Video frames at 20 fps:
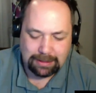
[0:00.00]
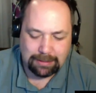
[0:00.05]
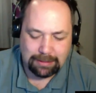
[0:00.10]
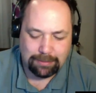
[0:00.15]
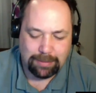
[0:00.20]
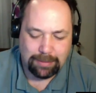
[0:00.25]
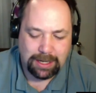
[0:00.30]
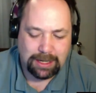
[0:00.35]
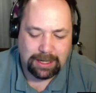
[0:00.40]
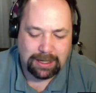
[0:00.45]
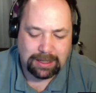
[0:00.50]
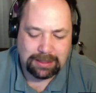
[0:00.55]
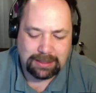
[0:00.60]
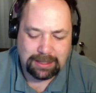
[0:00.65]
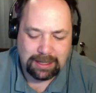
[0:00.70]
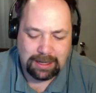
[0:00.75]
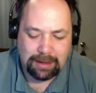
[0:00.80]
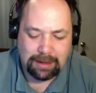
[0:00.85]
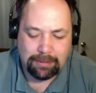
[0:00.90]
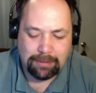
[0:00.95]
media
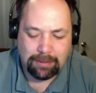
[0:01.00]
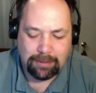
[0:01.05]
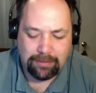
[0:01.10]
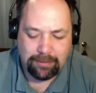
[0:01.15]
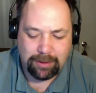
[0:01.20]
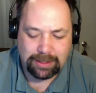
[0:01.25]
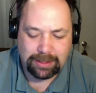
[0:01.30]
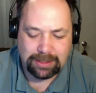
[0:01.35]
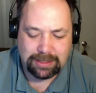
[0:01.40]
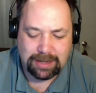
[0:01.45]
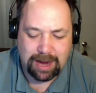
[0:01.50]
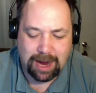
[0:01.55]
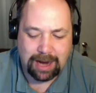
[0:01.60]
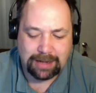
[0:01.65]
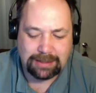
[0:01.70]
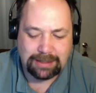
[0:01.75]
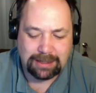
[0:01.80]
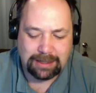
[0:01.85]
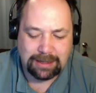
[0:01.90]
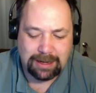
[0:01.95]
team with
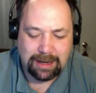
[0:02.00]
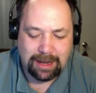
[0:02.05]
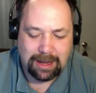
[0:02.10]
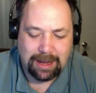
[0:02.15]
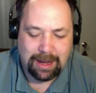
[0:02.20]
Stockton.